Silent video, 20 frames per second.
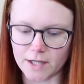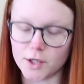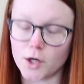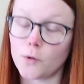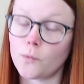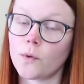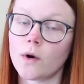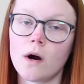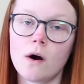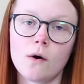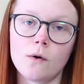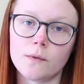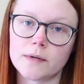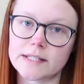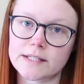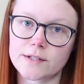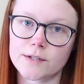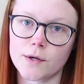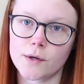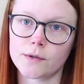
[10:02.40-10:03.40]
I know we're
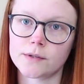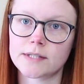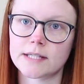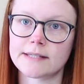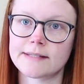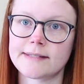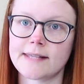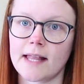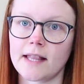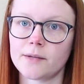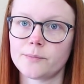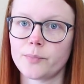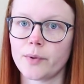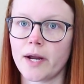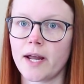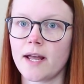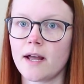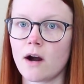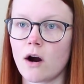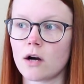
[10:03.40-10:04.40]
always told to
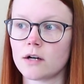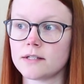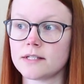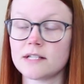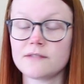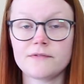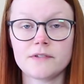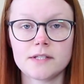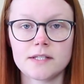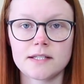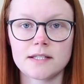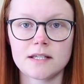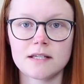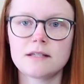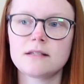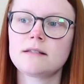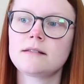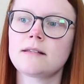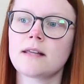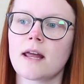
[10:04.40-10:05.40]
celebrate our
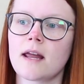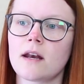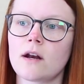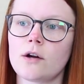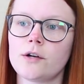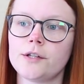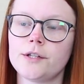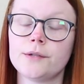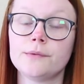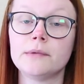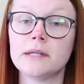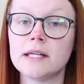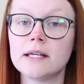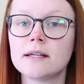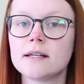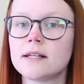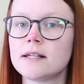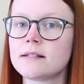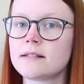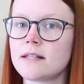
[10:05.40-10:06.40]
differences and our
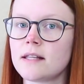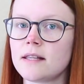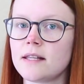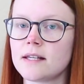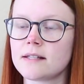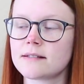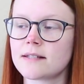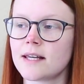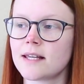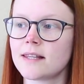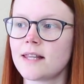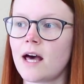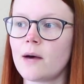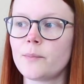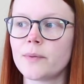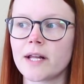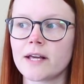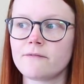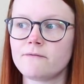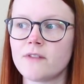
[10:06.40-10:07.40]
uniqueness and things like that,
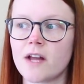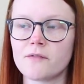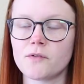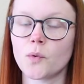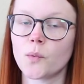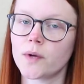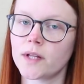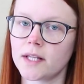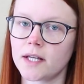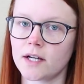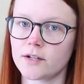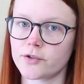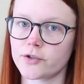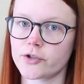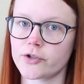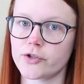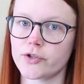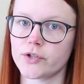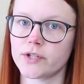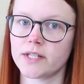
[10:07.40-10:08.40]
but I've never really
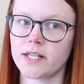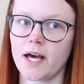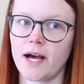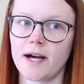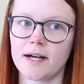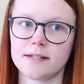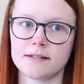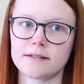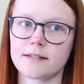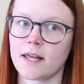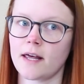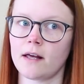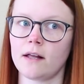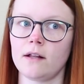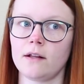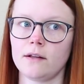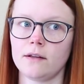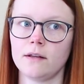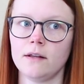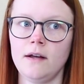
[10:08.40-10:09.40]
understood that
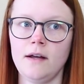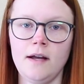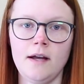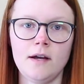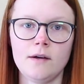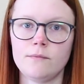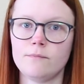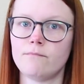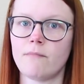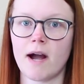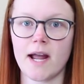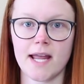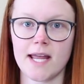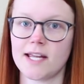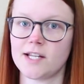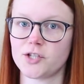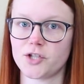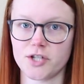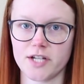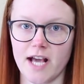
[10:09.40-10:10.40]
until my
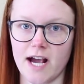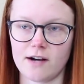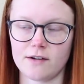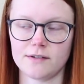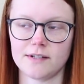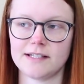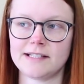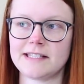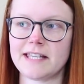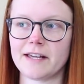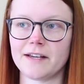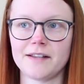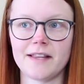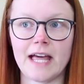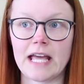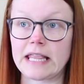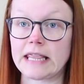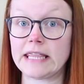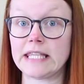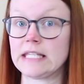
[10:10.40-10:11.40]
age now, until
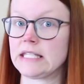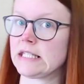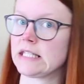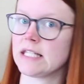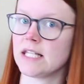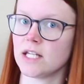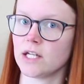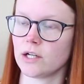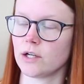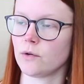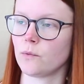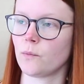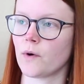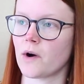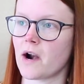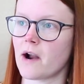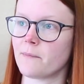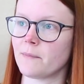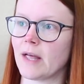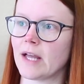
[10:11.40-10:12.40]
like this year, where
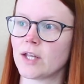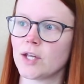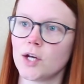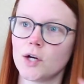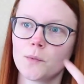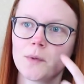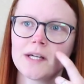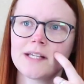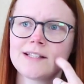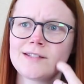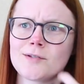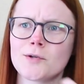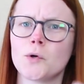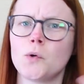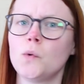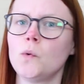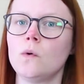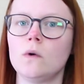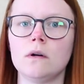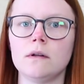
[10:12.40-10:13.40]
I'm like, you know what? It's
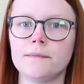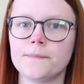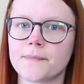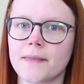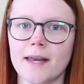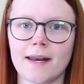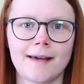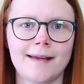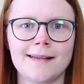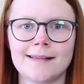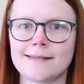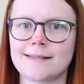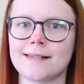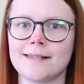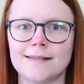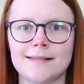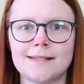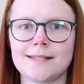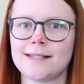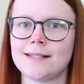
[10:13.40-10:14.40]
cool that I
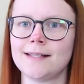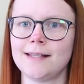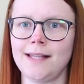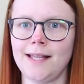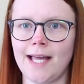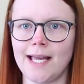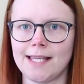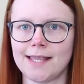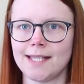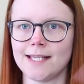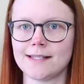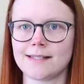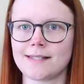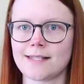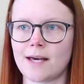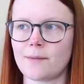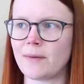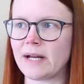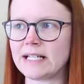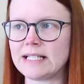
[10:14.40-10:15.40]
exist like this,
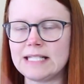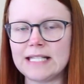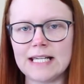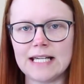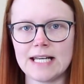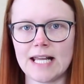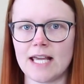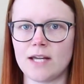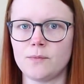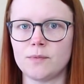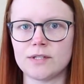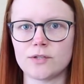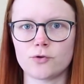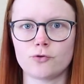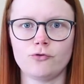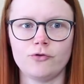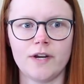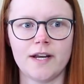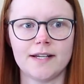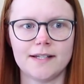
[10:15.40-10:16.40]
that my DNA was
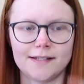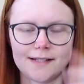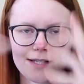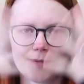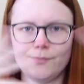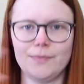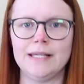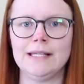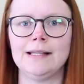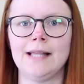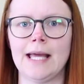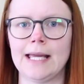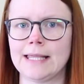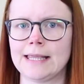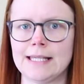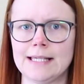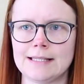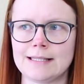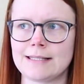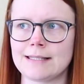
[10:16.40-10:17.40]
created to be like
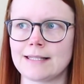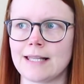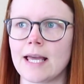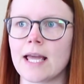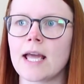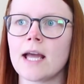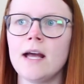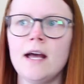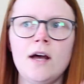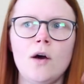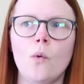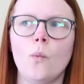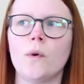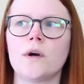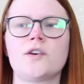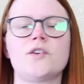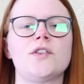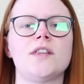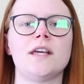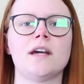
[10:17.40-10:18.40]
this. Like,
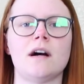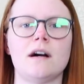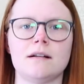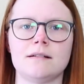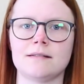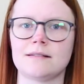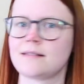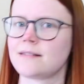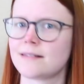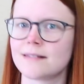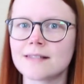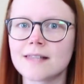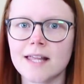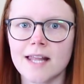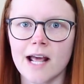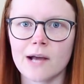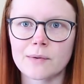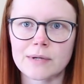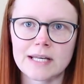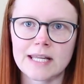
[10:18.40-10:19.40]
what are the odds that
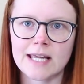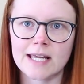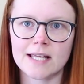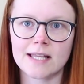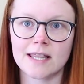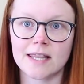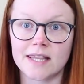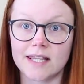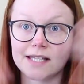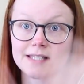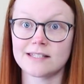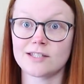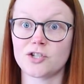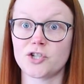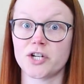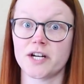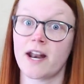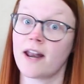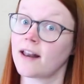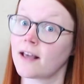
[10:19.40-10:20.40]
I would get this
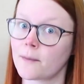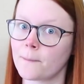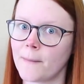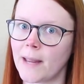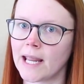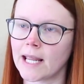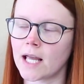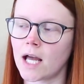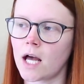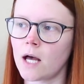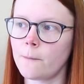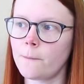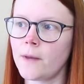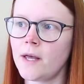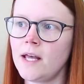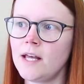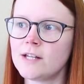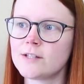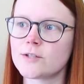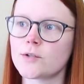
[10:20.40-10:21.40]
genetic makeup?
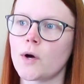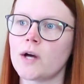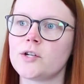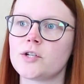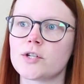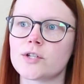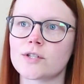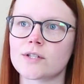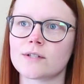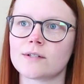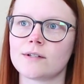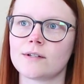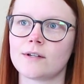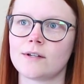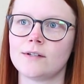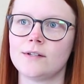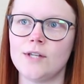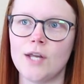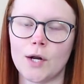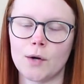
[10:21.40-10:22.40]
So I just,
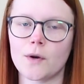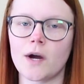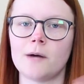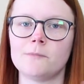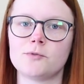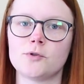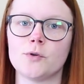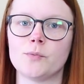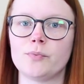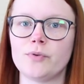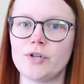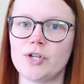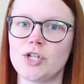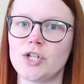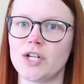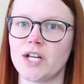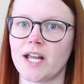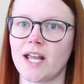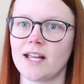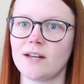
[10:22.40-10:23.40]
you know, come to
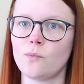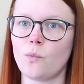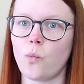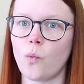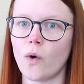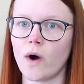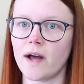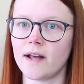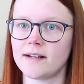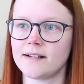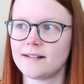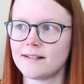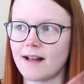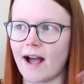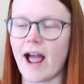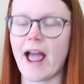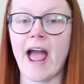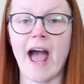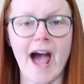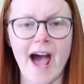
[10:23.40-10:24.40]
appreciate what
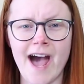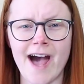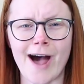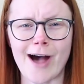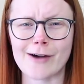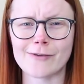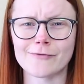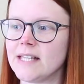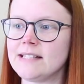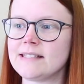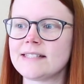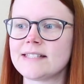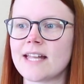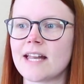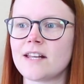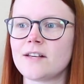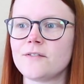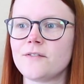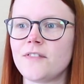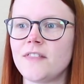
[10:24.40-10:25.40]
I have
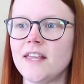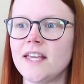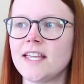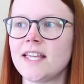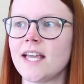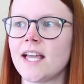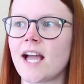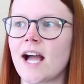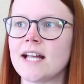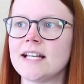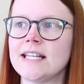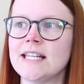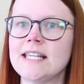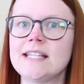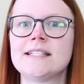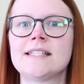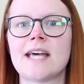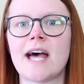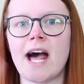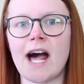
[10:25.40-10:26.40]
instead of thinking I
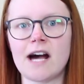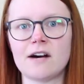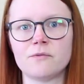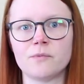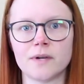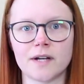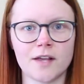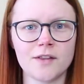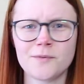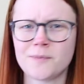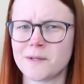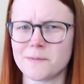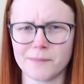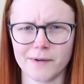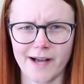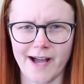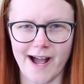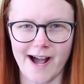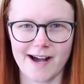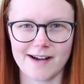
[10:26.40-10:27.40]
need to have what other
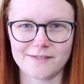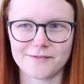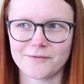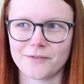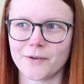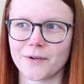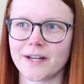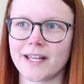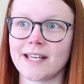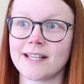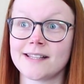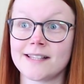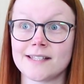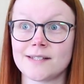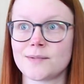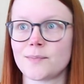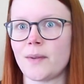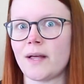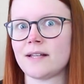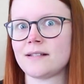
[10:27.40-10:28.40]
people have or get
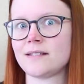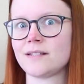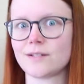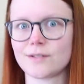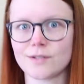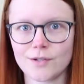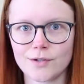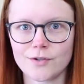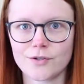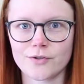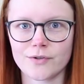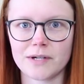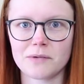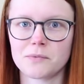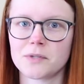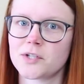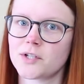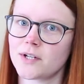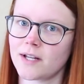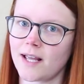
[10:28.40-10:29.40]
this plastic surgery,
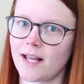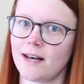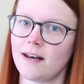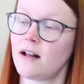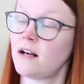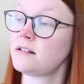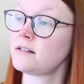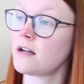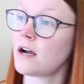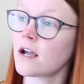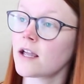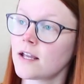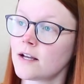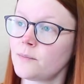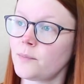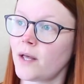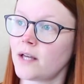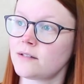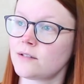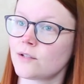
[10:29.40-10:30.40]
which again, not dogging on
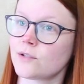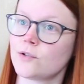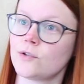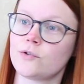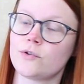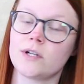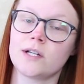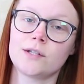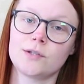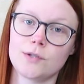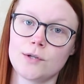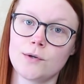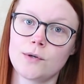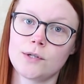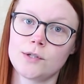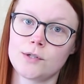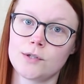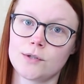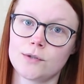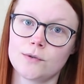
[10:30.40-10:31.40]
plastic surgery because you
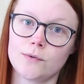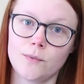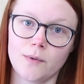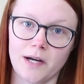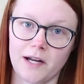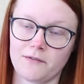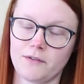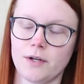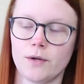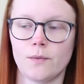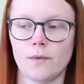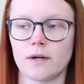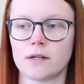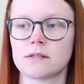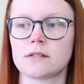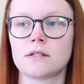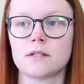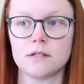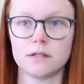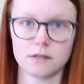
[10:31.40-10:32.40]
can do whatever you
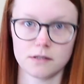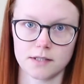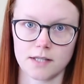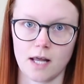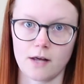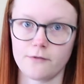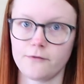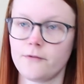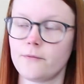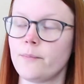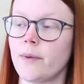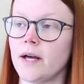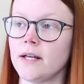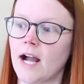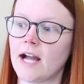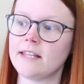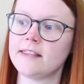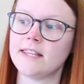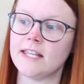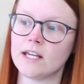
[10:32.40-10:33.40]
want to yourself. But
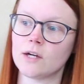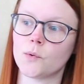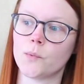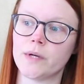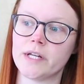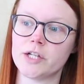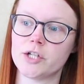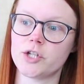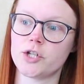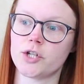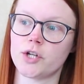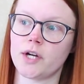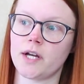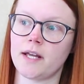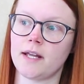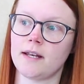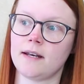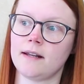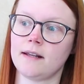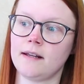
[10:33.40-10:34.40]
I think we
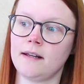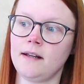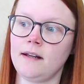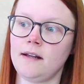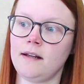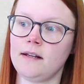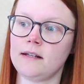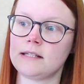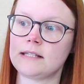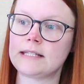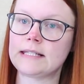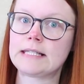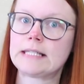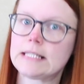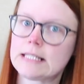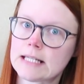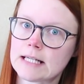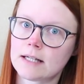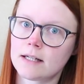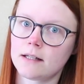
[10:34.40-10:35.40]
should
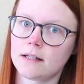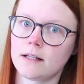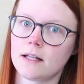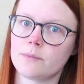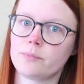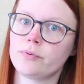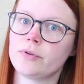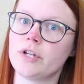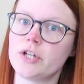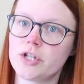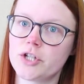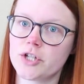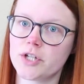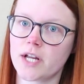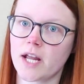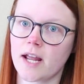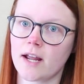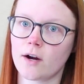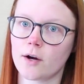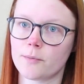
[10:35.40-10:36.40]
still
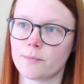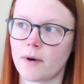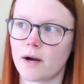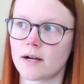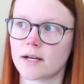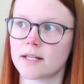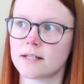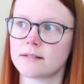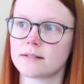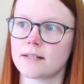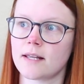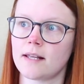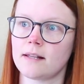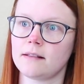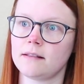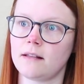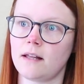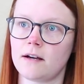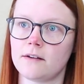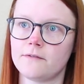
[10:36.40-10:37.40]
appreciate our bodies
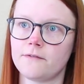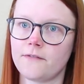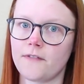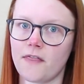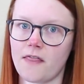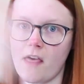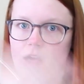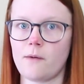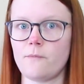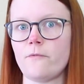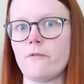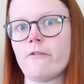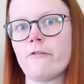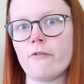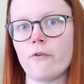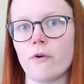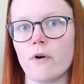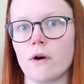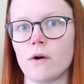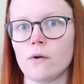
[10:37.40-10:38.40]
and love them
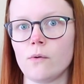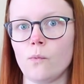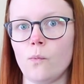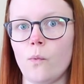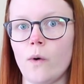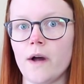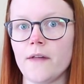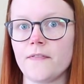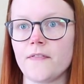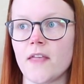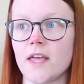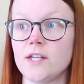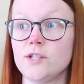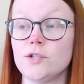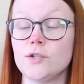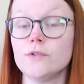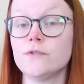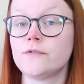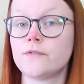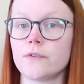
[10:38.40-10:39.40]
for what they
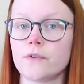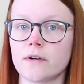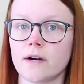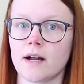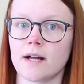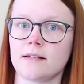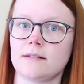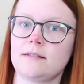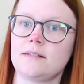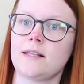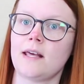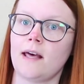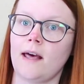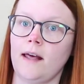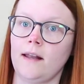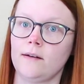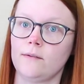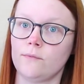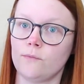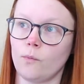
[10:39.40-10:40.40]
do for us
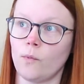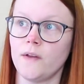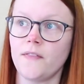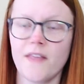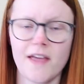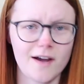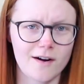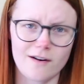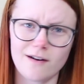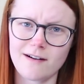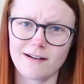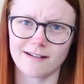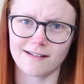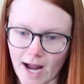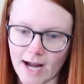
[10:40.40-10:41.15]
and what they are.